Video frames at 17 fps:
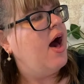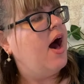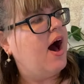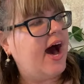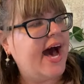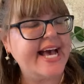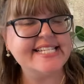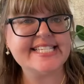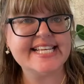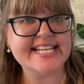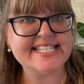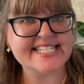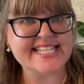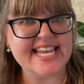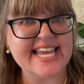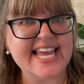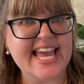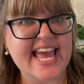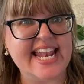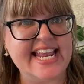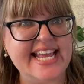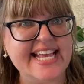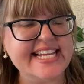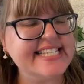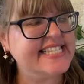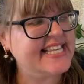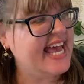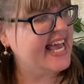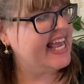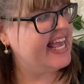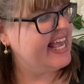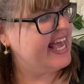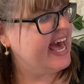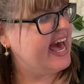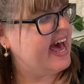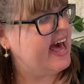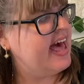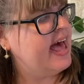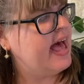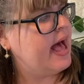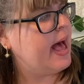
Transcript: Eyes That See and Ears That Hear,